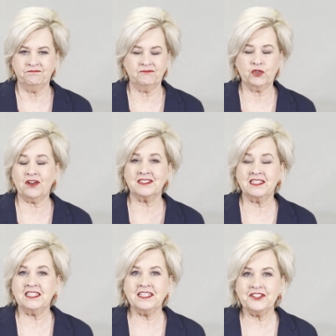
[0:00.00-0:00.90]
draws
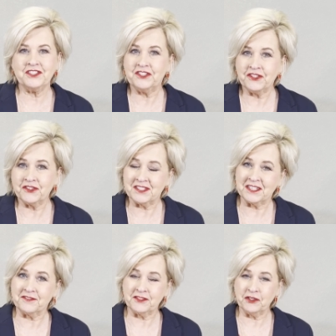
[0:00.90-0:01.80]
attention to
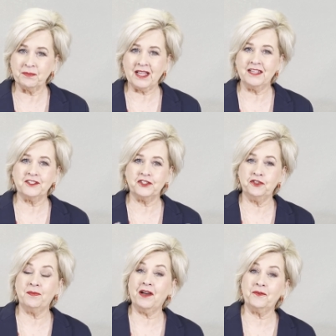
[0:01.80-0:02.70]
yourself too much, you
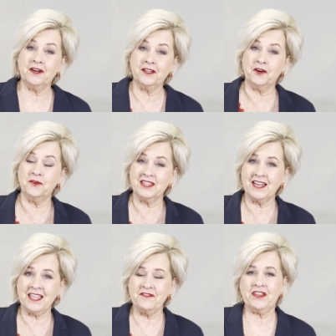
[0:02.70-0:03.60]
might want to go with
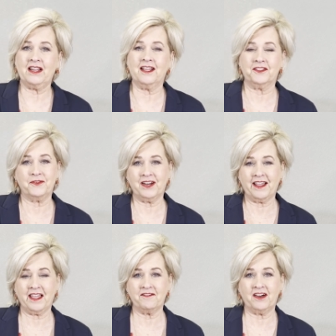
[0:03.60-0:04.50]
navy like the one I
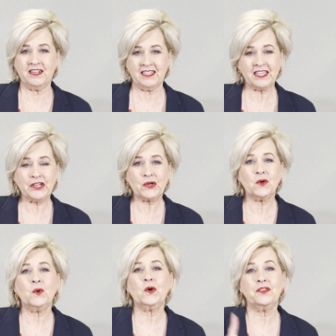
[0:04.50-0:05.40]
have on here
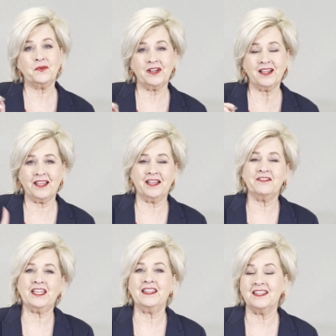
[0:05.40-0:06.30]
or the one I have
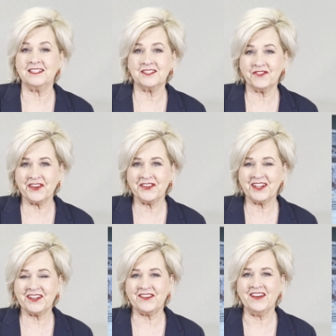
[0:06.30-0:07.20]
in this
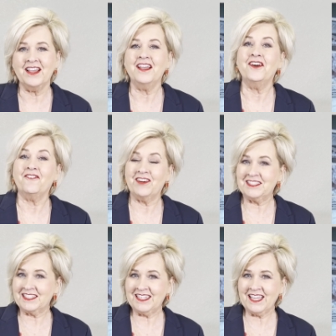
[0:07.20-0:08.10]
photo. Once
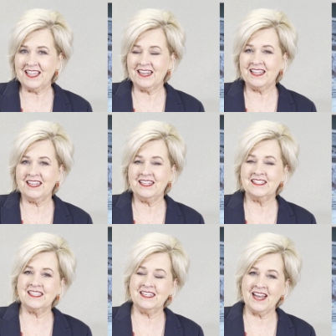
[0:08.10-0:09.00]
again, it is
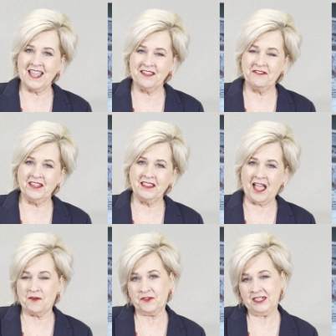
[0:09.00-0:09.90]
navy.
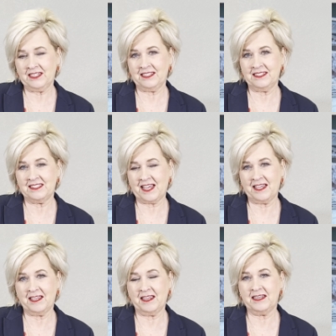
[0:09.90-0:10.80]
That one is
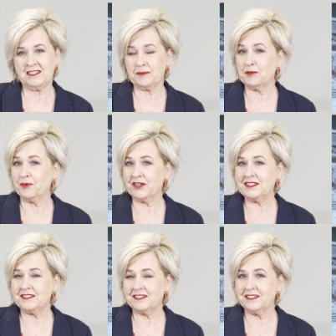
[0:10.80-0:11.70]
a
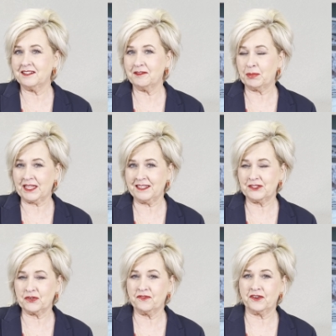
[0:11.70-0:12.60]
double-breasted
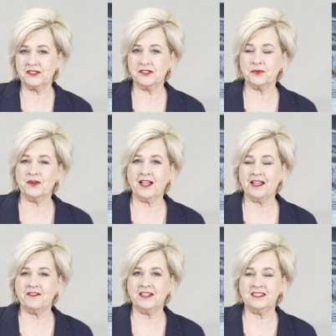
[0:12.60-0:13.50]
blazer versus the one I have
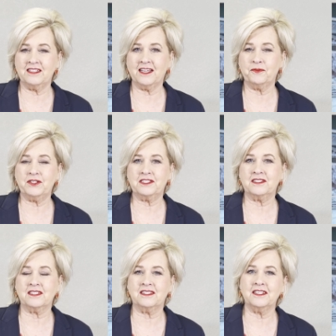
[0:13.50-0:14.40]
on today, which is
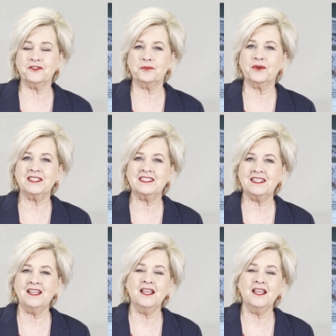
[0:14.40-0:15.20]
a single-breasted,